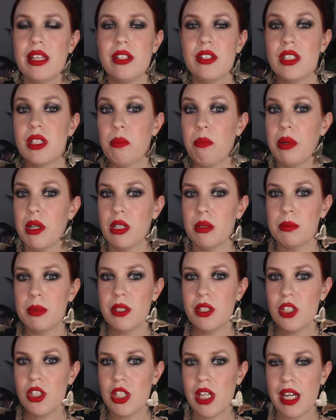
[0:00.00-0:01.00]
There's a
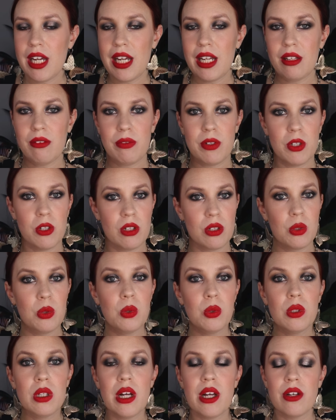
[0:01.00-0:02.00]
purple shade if you're a
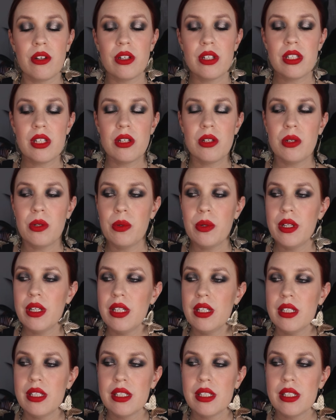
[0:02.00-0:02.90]
cool undertone.